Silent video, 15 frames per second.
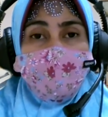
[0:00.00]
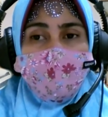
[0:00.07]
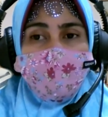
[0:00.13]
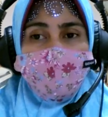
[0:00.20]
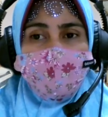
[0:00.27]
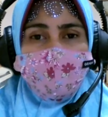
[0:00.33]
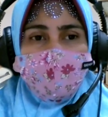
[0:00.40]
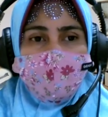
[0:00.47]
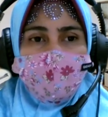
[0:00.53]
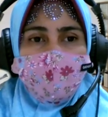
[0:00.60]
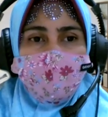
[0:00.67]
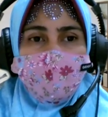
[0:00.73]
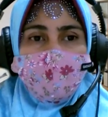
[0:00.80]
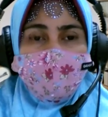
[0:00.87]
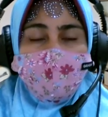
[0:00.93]
Furthermore,
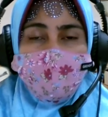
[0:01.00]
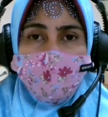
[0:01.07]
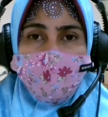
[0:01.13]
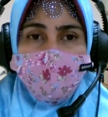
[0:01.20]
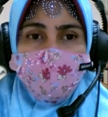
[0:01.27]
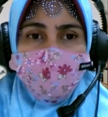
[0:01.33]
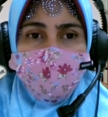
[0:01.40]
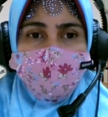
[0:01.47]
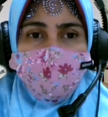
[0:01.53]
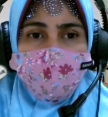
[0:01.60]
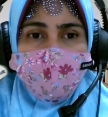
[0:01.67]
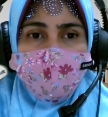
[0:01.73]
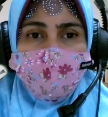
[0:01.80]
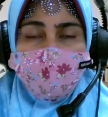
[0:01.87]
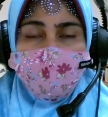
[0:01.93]
they also
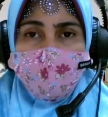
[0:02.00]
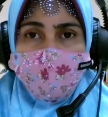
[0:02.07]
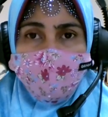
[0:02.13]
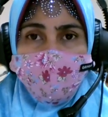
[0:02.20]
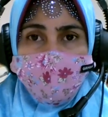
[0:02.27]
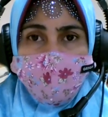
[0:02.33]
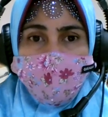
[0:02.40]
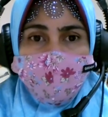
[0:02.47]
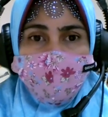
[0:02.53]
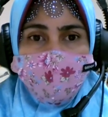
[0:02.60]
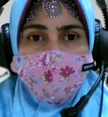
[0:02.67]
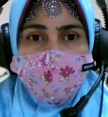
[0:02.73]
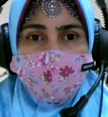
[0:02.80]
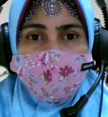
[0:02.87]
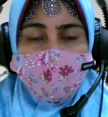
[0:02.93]
can be
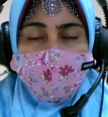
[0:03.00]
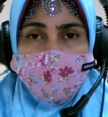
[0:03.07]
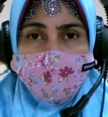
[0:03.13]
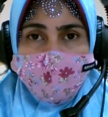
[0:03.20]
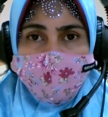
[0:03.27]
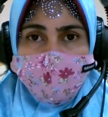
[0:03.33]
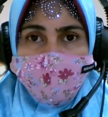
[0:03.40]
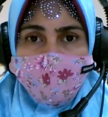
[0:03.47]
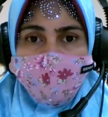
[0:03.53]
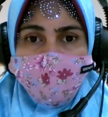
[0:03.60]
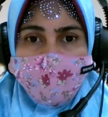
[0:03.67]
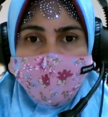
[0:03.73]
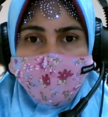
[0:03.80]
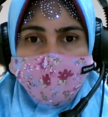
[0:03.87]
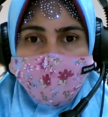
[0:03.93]
powerful and
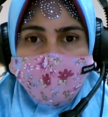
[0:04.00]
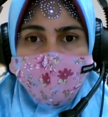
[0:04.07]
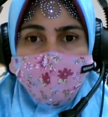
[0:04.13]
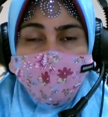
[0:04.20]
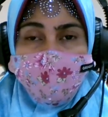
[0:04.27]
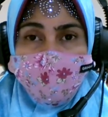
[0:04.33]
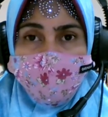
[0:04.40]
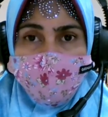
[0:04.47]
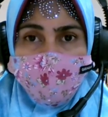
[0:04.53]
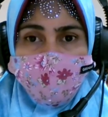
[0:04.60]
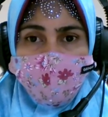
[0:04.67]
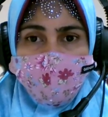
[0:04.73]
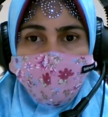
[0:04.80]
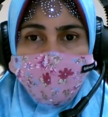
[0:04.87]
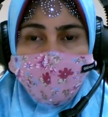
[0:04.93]
motivating source
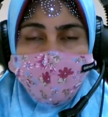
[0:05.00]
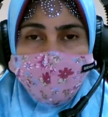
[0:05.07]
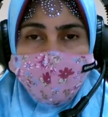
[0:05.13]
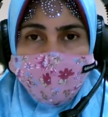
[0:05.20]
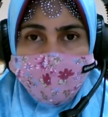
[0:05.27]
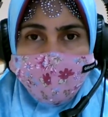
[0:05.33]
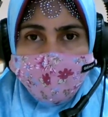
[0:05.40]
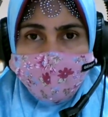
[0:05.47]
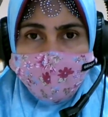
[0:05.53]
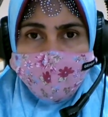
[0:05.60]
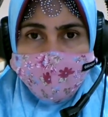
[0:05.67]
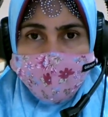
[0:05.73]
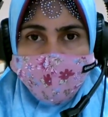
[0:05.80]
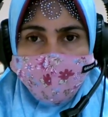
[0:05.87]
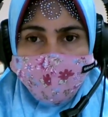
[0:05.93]
for writing in
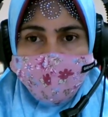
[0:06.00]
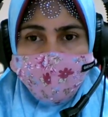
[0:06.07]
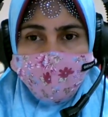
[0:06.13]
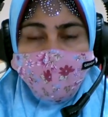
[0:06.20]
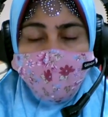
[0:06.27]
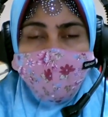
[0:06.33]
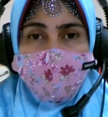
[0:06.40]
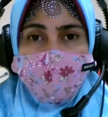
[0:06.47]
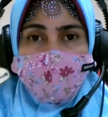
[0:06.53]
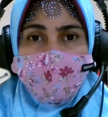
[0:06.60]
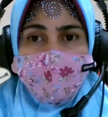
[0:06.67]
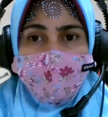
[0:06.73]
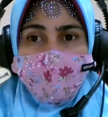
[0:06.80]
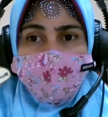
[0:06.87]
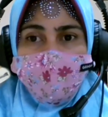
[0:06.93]
EFL,
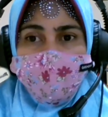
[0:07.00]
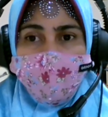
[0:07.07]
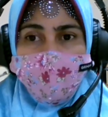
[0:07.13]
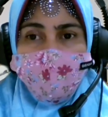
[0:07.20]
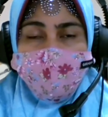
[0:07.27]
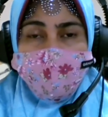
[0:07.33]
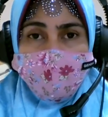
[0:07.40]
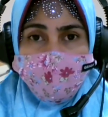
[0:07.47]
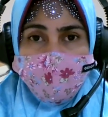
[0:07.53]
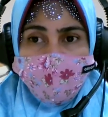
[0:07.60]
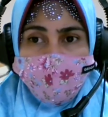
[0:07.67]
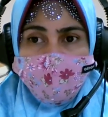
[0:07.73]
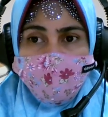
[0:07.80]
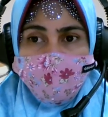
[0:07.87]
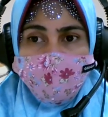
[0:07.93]
both as a
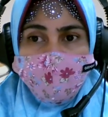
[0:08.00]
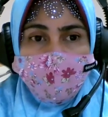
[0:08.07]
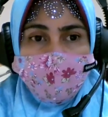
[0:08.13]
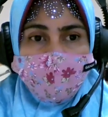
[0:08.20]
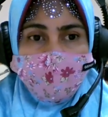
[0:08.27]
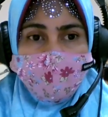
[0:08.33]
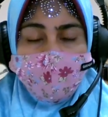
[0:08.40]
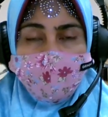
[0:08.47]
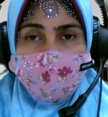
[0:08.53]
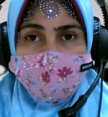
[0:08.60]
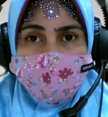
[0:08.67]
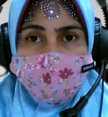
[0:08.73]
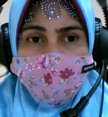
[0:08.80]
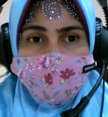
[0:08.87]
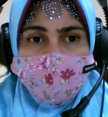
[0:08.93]
model and as
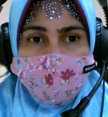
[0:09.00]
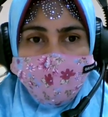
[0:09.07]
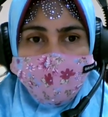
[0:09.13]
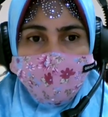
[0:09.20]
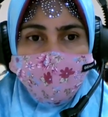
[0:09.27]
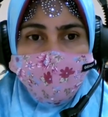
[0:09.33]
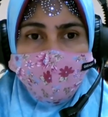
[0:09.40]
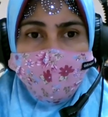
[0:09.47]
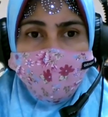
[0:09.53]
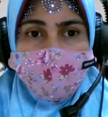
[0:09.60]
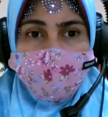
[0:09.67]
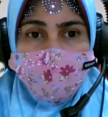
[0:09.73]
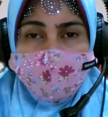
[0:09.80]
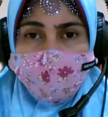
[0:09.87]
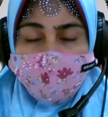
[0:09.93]
subject of
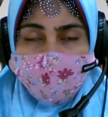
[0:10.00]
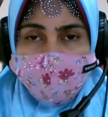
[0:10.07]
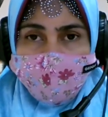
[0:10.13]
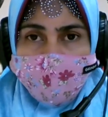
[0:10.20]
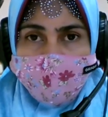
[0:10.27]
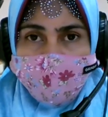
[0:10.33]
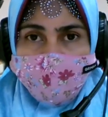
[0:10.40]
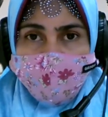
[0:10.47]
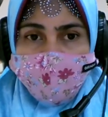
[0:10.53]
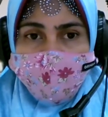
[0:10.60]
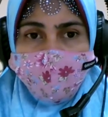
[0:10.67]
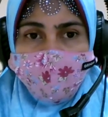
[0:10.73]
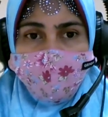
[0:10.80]
a such matter.